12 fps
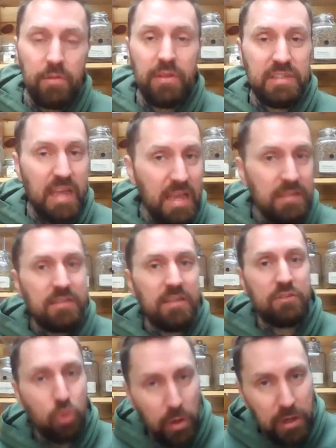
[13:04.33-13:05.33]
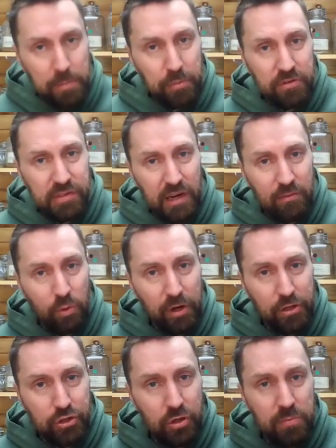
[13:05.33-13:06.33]
the taste is 20% of what
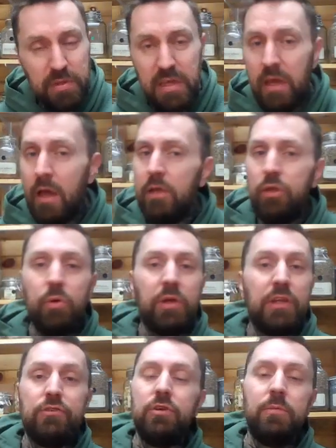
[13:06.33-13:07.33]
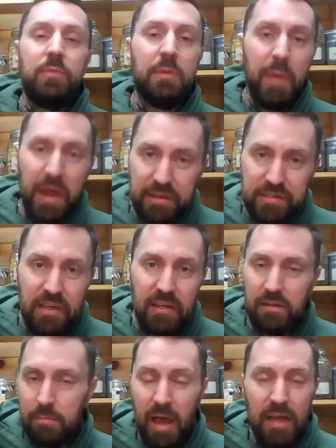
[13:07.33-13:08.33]
it should be, you can assume the medicine
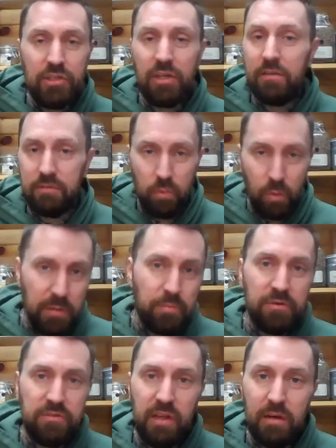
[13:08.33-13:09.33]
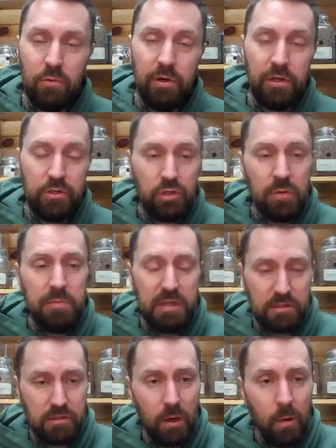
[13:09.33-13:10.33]
and the magic is 20% of what it should be.
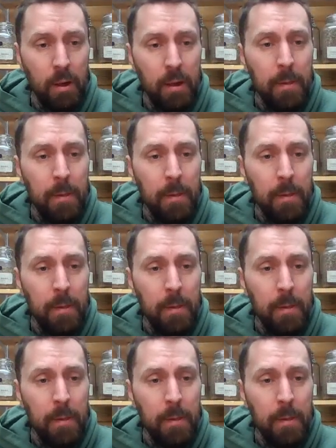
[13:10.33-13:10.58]
So